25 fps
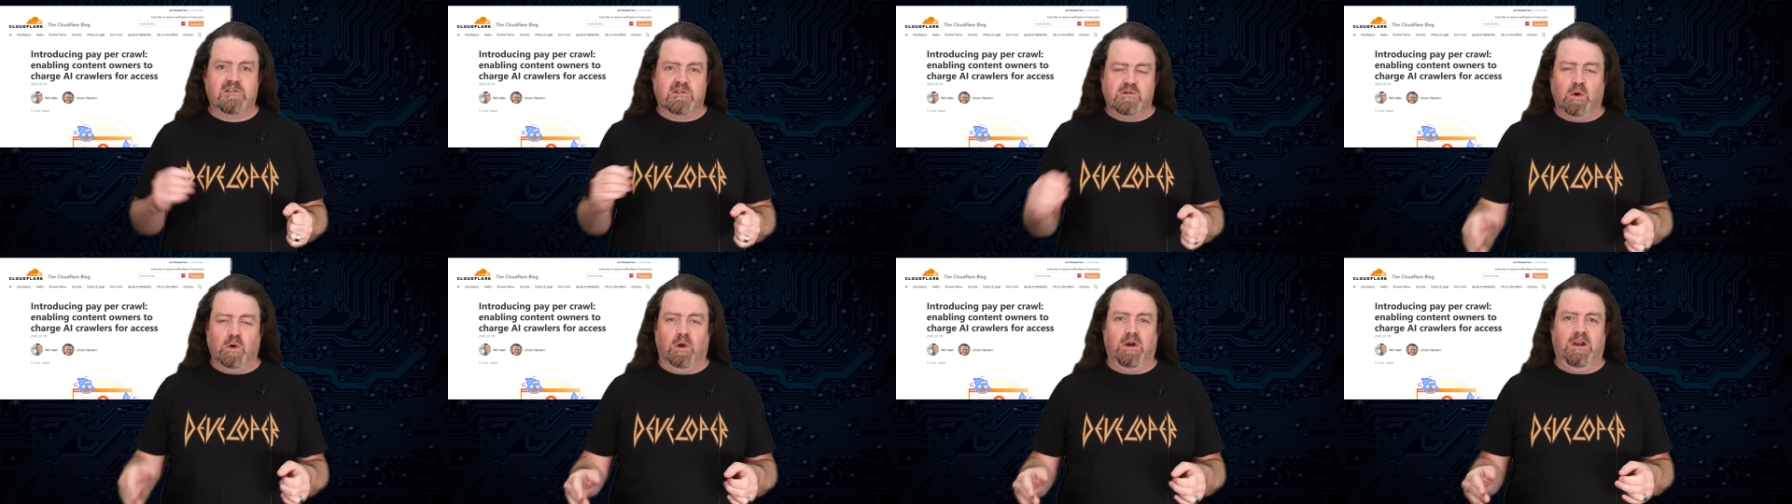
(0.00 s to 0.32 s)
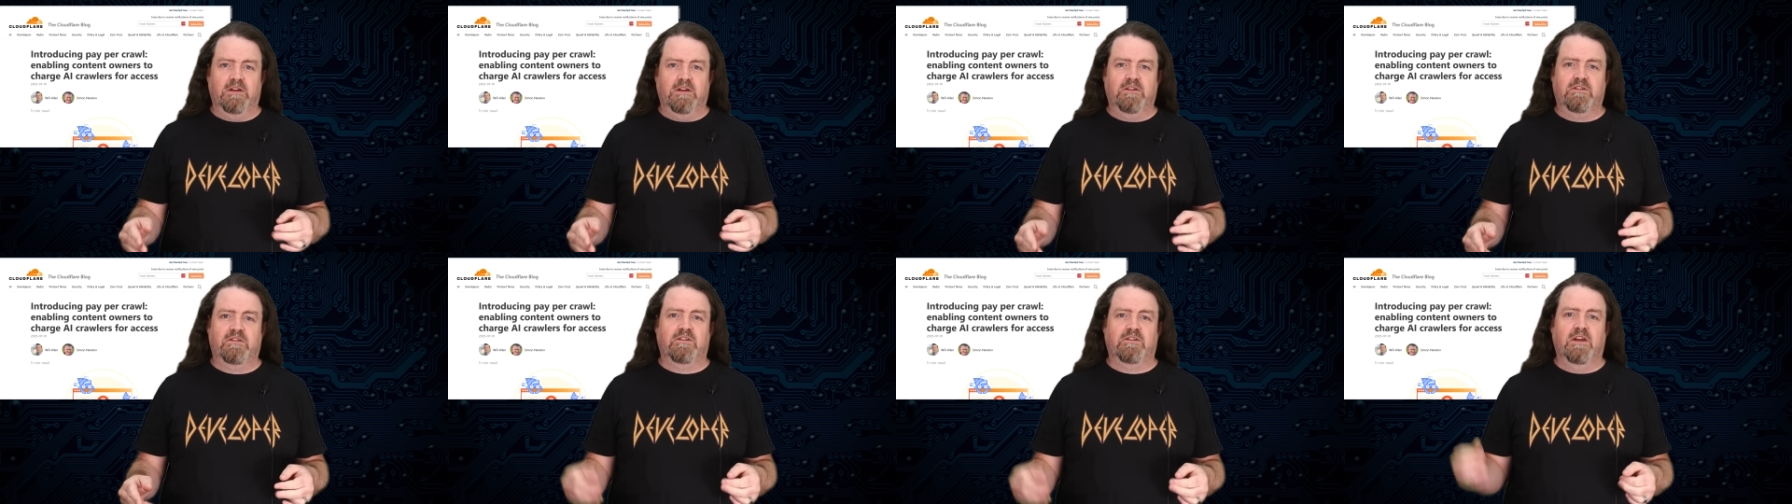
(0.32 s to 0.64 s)

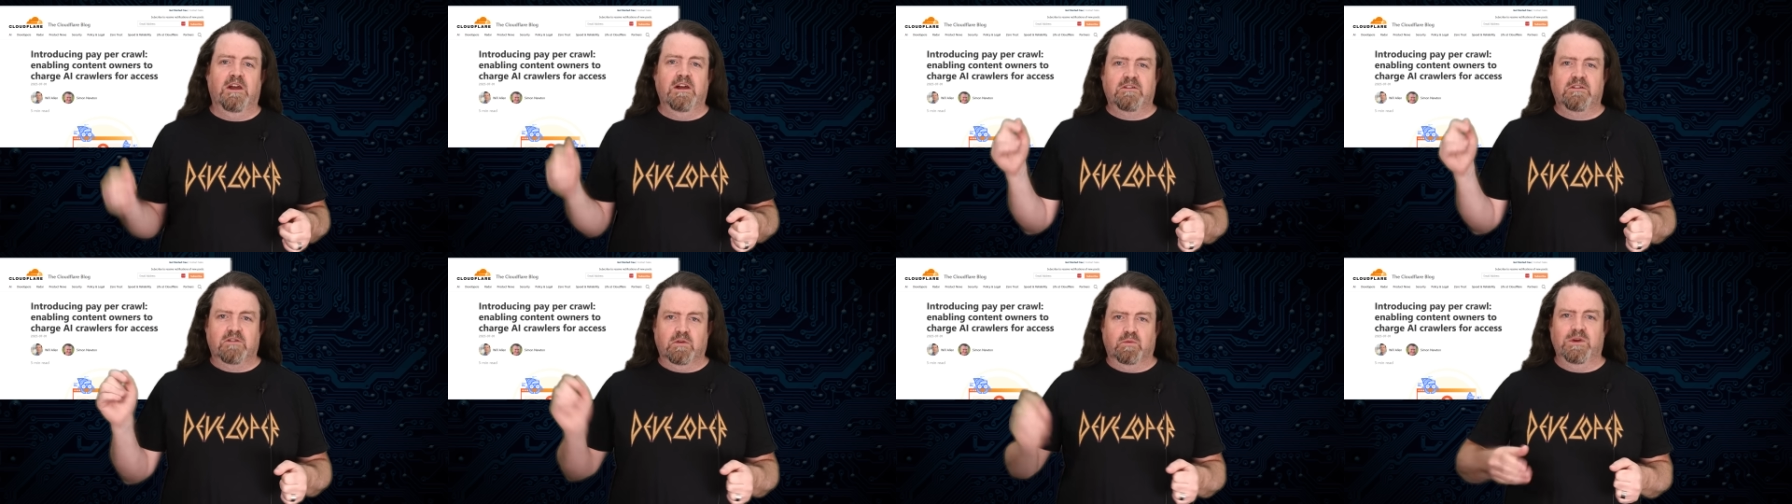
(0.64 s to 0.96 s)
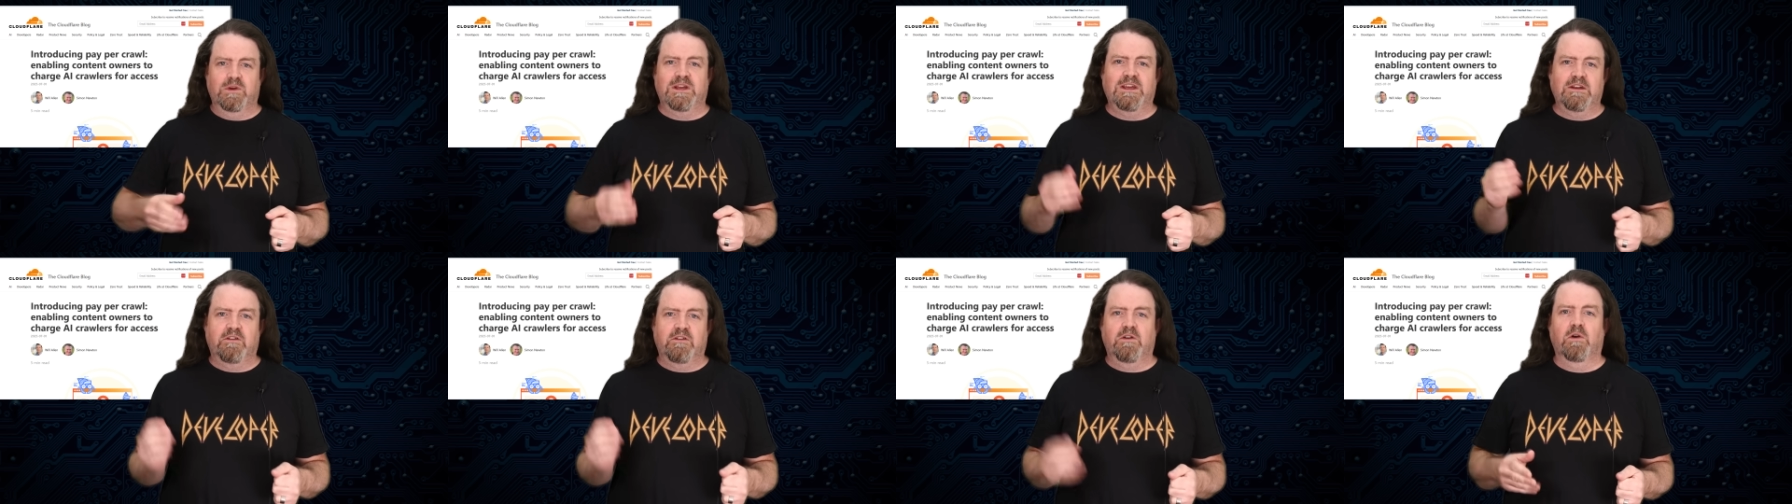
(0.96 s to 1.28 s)
crawlers to
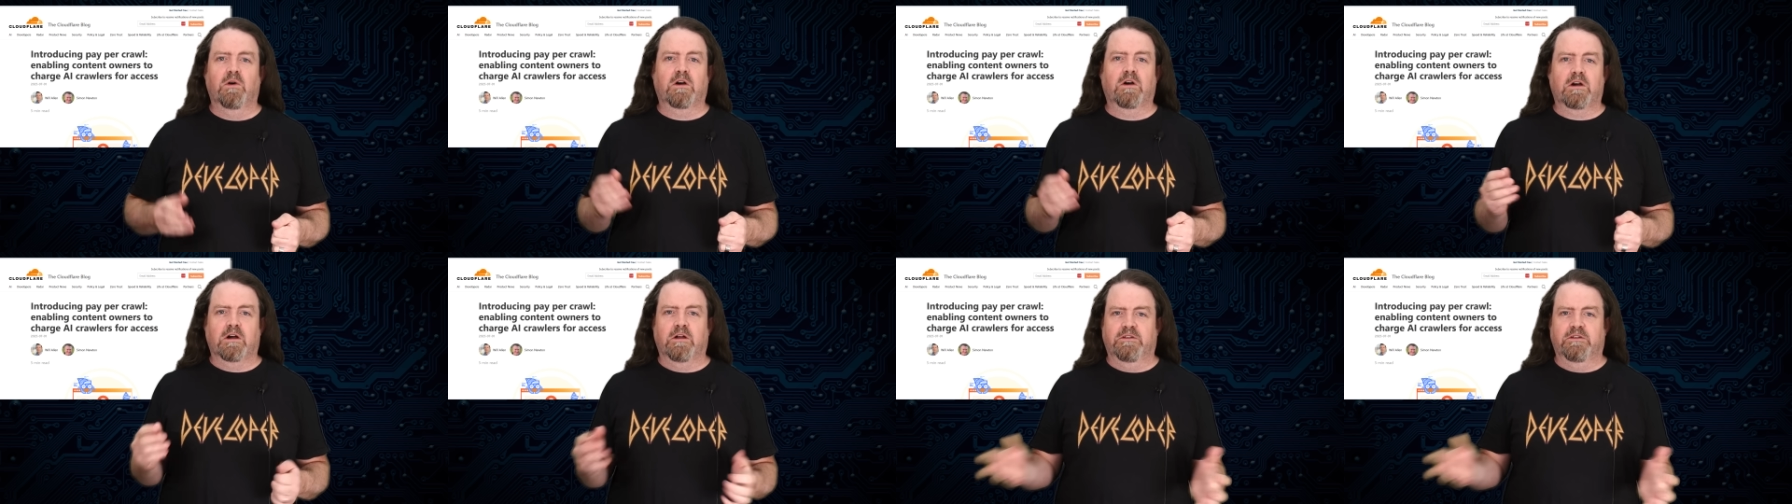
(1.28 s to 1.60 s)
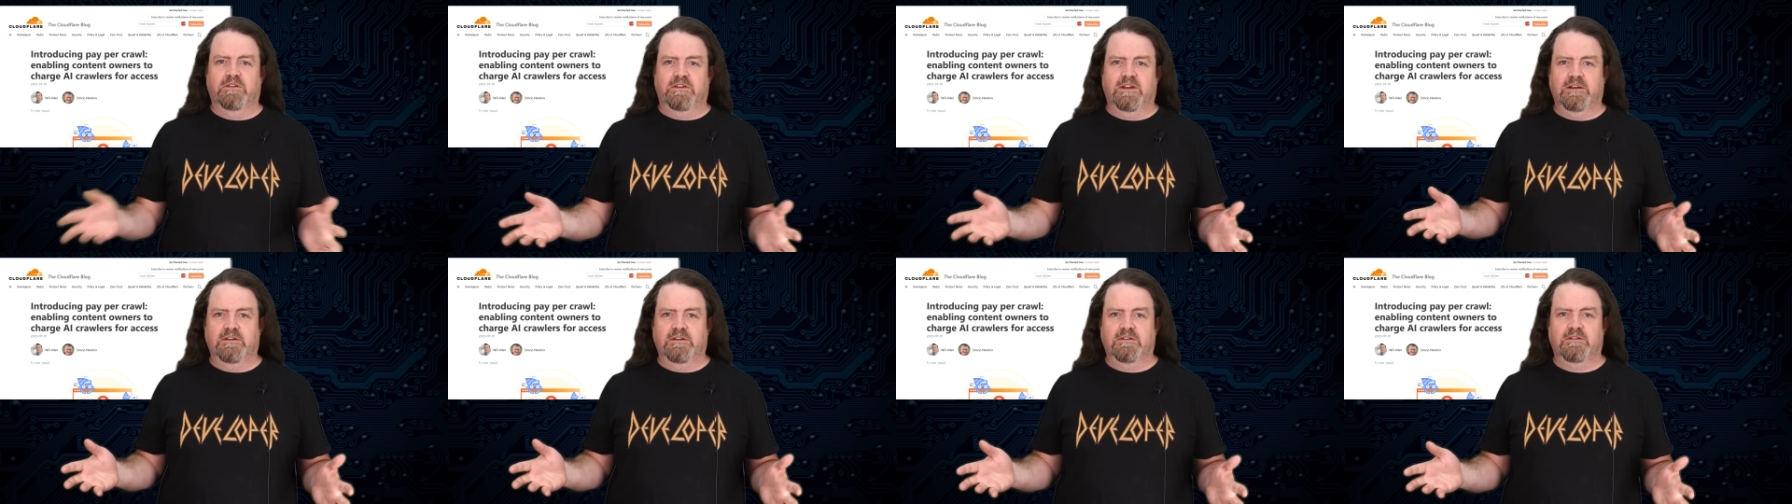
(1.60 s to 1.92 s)
read your
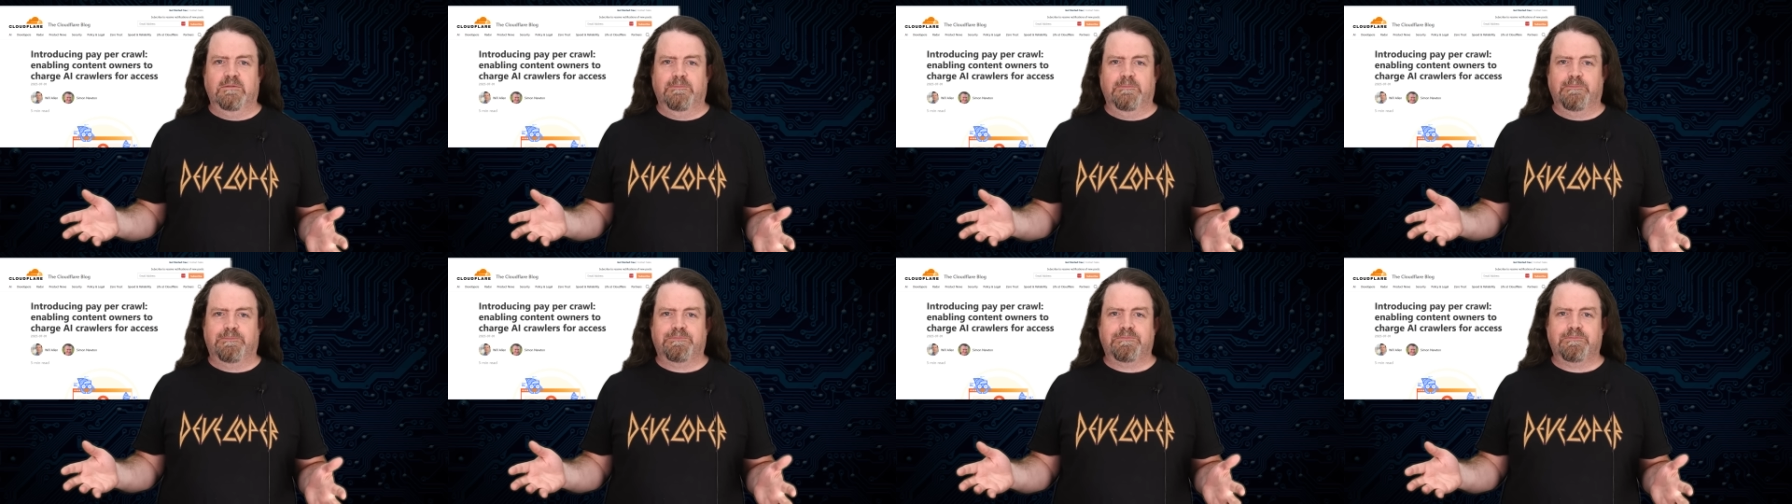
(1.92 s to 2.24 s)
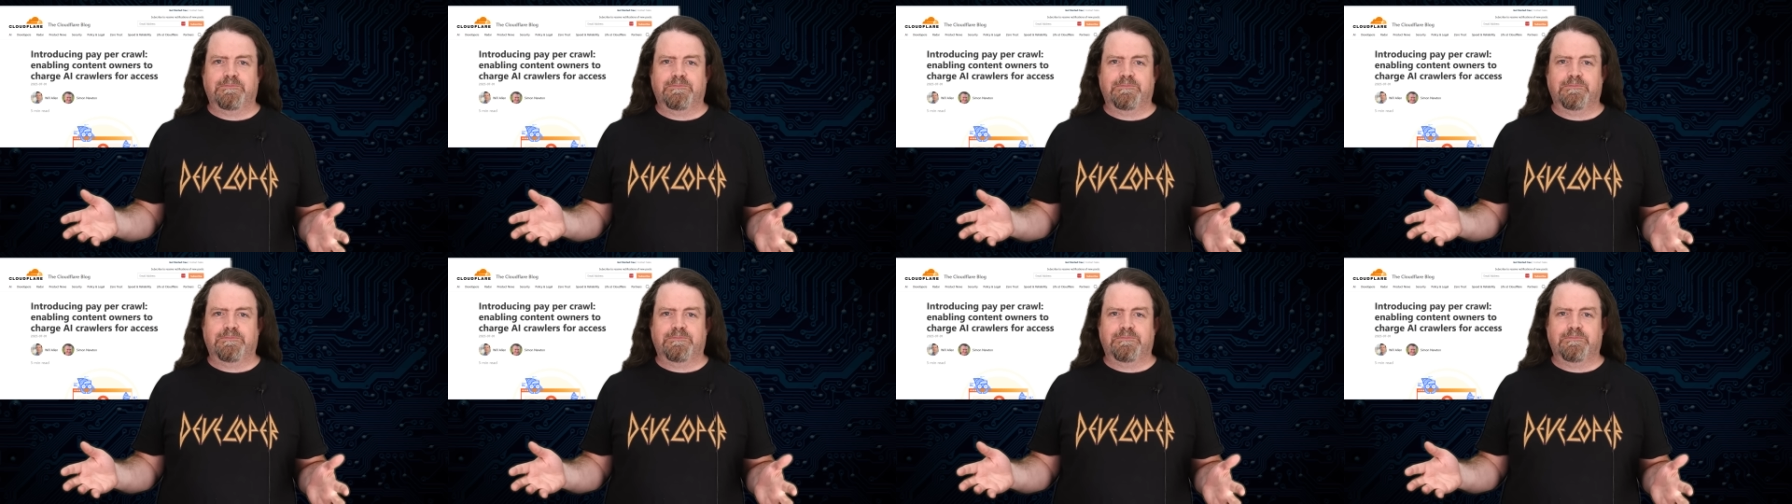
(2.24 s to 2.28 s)
content.